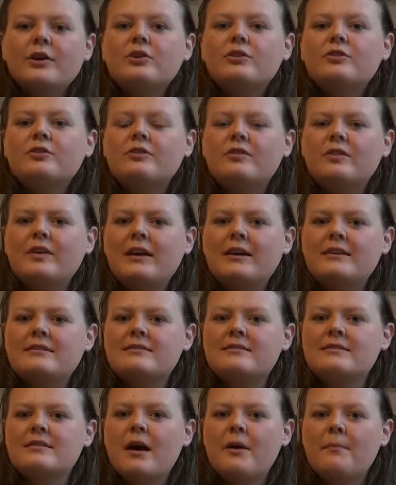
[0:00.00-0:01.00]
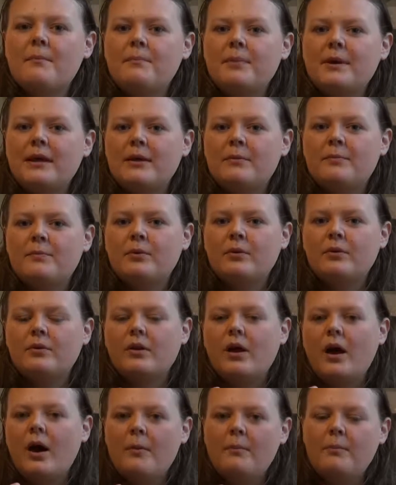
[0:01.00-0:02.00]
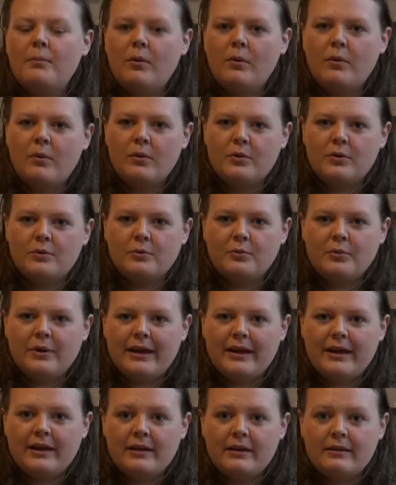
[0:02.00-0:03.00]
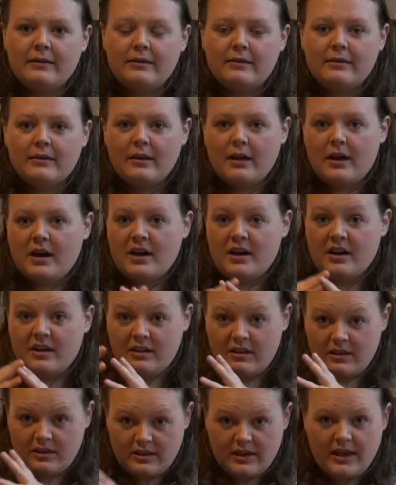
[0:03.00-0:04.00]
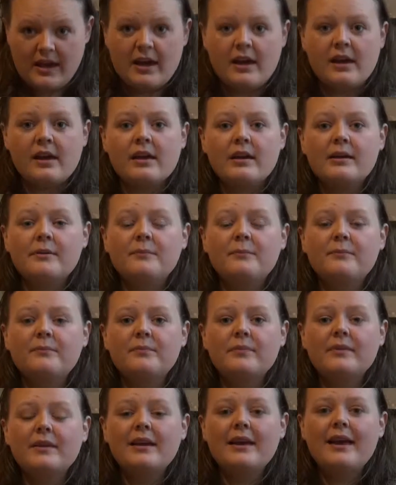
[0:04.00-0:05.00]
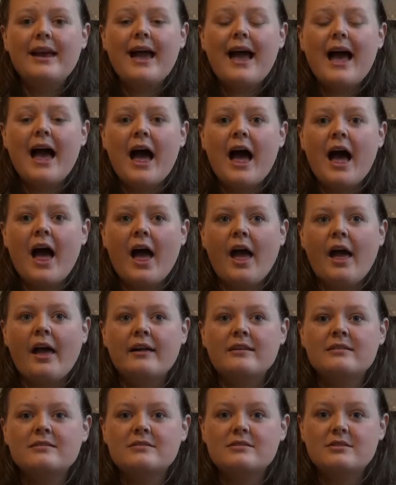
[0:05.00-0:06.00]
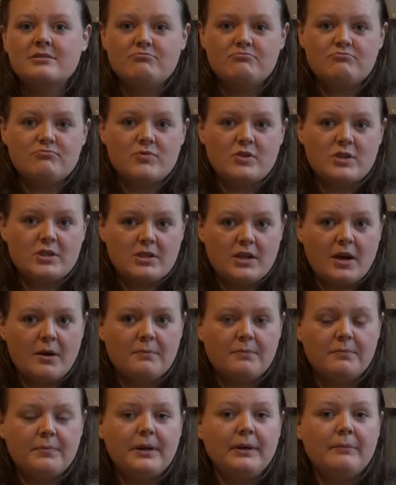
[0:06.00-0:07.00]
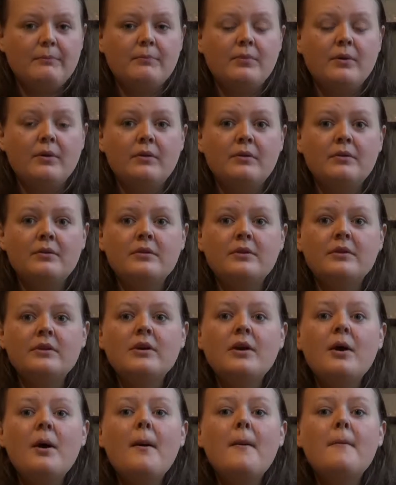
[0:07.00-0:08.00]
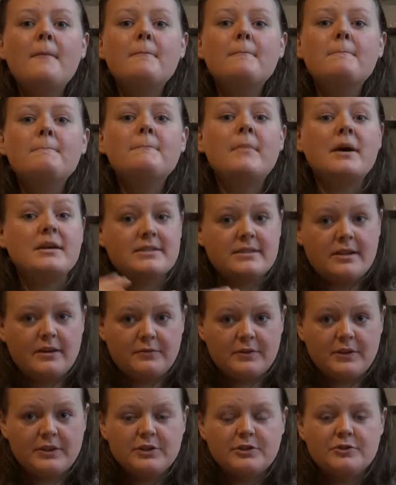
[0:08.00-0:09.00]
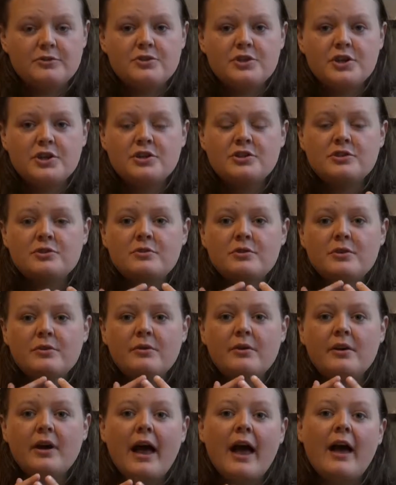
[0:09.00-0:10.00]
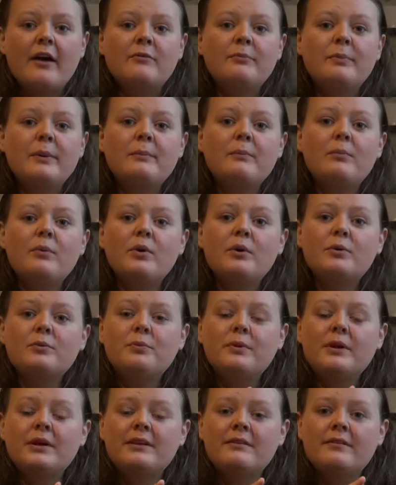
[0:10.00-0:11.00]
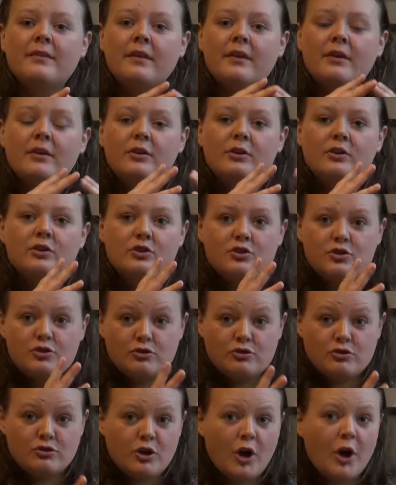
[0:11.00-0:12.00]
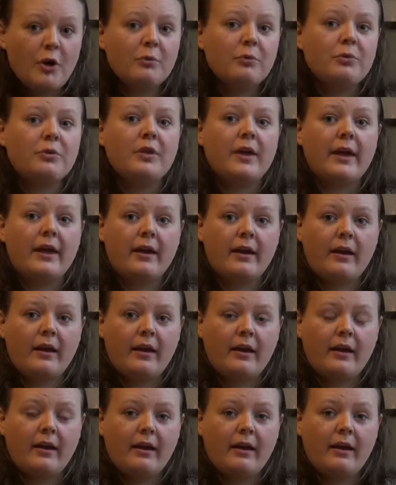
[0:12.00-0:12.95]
You see, some people are born with a thing And some people, myself included, have been bored with nothing.